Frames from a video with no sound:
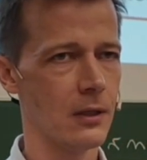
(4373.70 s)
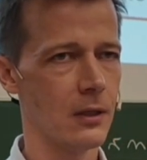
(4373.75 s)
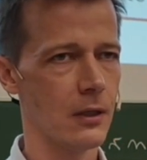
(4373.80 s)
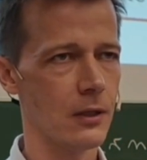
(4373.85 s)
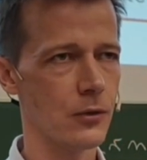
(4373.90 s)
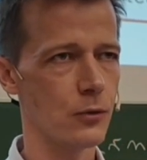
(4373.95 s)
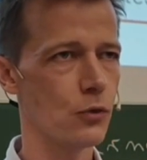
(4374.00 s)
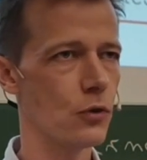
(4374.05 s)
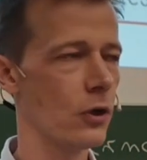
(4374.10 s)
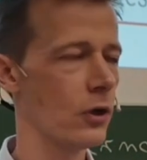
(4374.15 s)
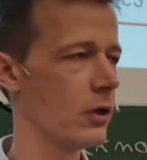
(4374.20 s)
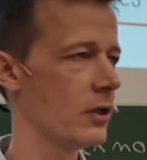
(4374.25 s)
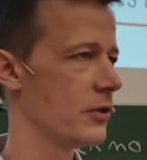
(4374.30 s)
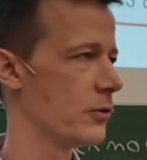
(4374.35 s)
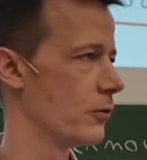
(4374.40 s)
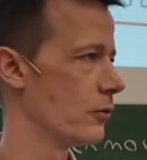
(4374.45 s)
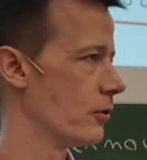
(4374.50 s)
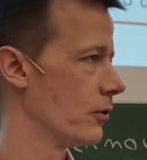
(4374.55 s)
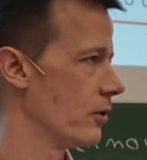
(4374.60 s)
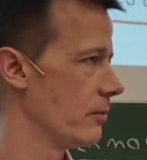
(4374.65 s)
You call
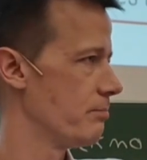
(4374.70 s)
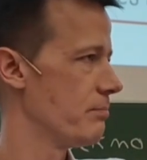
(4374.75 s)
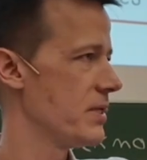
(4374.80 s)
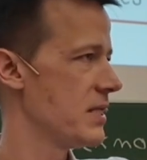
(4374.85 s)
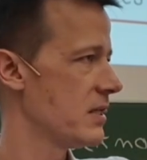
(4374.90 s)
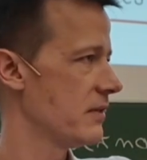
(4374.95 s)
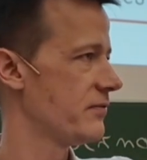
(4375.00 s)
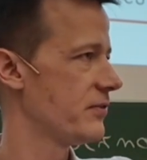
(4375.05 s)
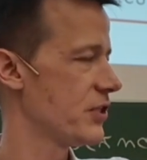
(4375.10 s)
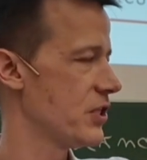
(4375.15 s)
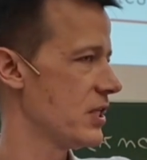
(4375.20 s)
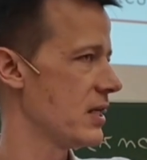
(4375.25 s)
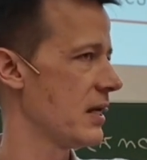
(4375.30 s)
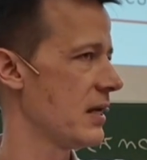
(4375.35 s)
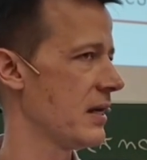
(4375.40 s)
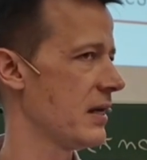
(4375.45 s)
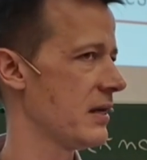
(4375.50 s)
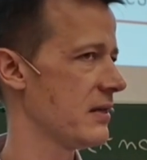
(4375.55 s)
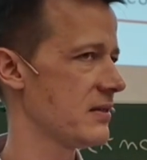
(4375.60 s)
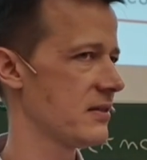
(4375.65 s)
your
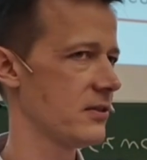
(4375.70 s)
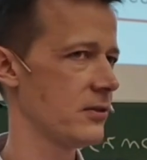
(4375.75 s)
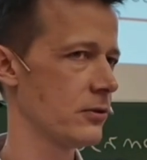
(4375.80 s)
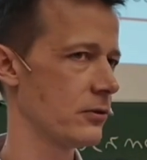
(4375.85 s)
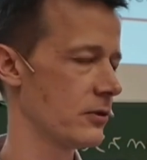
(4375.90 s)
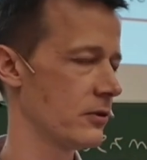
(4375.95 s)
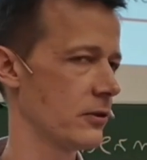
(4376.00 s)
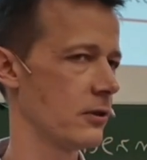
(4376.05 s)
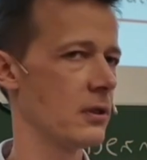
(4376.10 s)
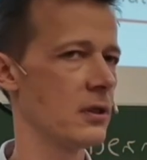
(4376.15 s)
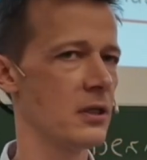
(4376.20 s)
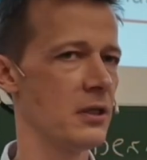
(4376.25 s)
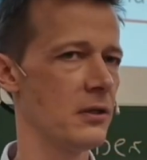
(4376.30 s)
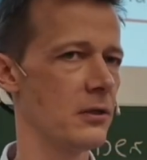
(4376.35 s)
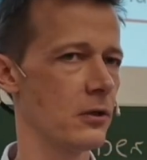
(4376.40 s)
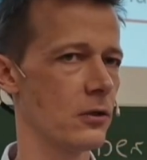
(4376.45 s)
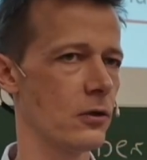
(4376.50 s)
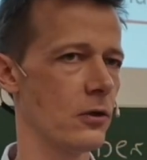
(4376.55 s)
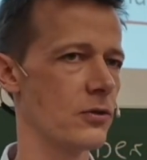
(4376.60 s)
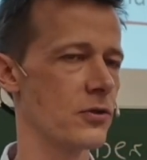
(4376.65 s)
BFGS, your
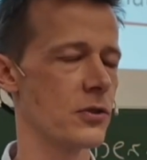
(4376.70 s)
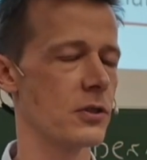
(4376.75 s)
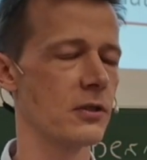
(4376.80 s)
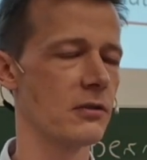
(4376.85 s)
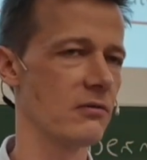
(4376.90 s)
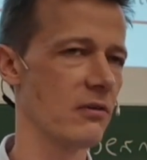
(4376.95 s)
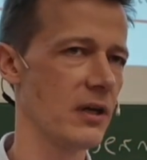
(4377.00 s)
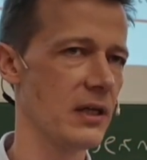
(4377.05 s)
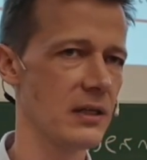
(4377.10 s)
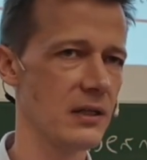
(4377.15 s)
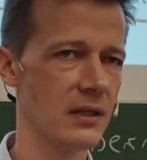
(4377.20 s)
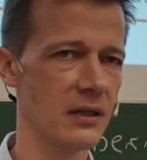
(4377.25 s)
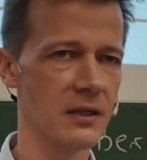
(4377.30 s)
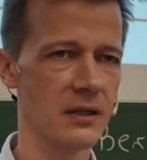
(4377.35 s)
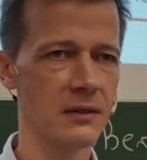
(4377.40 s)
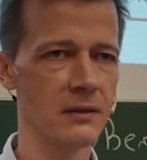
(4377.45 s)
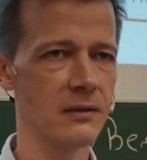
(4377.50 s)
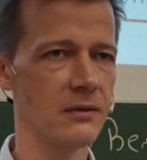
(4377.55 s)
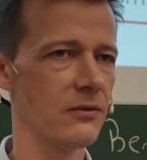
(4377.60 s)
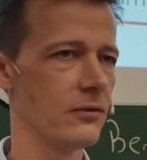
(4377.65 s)
nonlinear conjugate
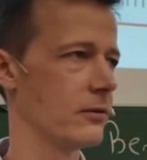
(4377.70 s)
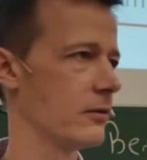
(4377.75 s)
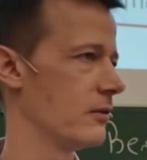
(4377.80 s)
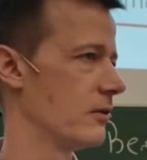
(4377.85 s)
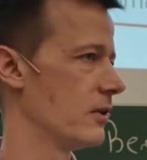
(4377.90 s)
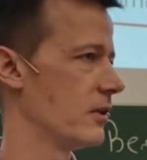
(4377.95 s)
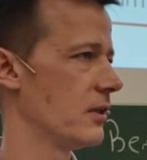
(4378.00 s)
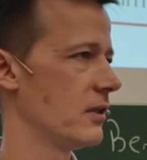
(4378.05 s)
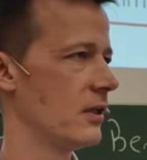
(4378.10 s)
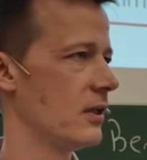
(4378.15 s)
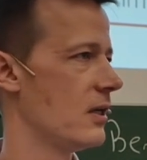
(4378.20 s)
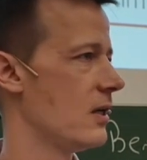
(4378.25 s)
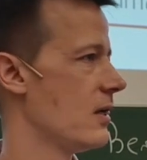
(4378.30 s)
gradient, your